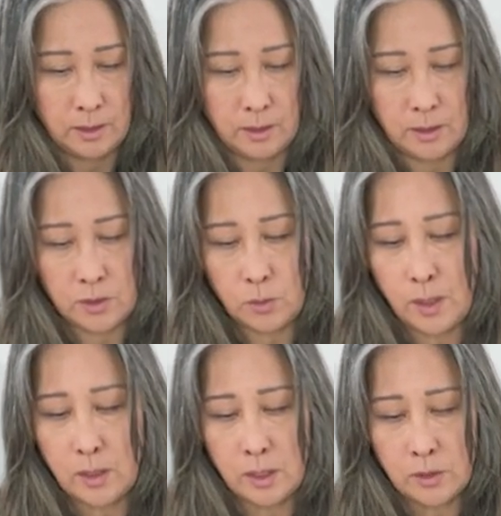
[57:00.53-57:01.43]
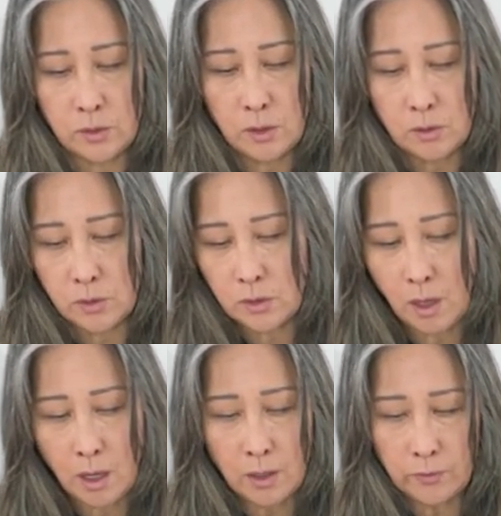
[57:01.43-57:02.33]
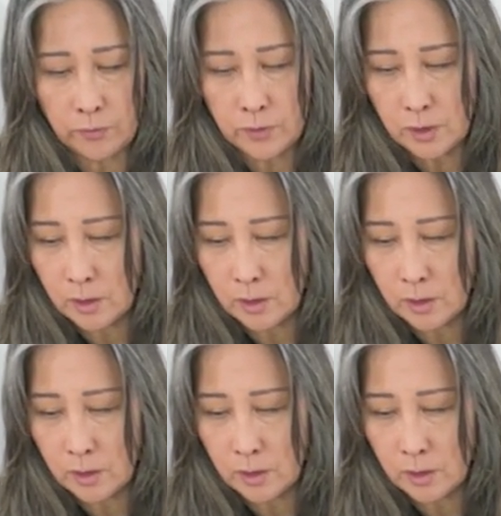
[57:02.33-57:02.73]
this sweater is so soft